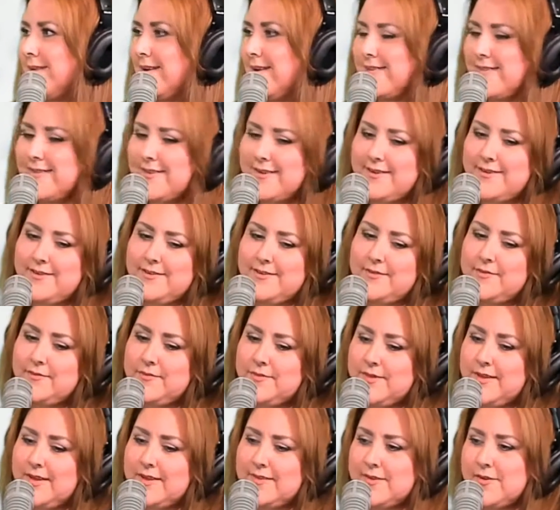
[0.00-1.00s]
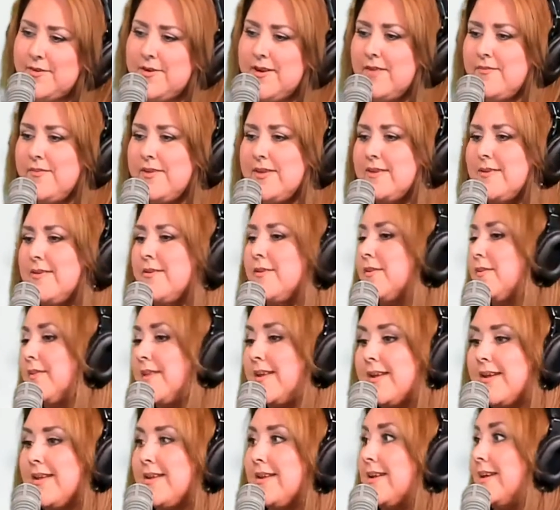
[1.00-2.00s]
And then they start having, or
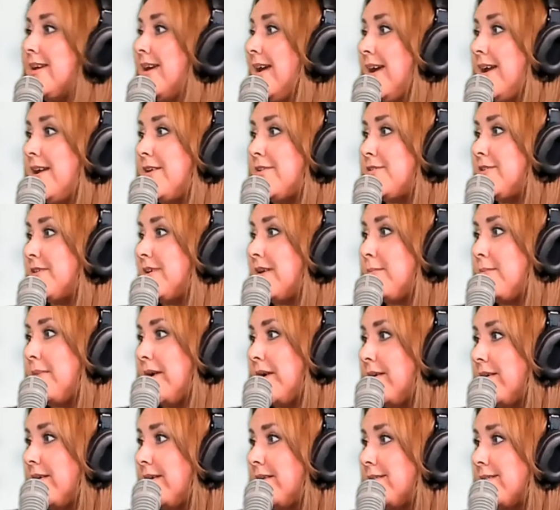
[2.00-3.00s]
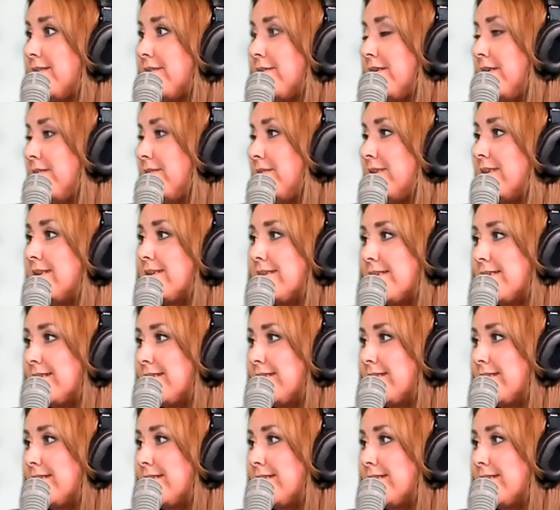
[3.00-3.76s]
they get engaged and get married and start having kids.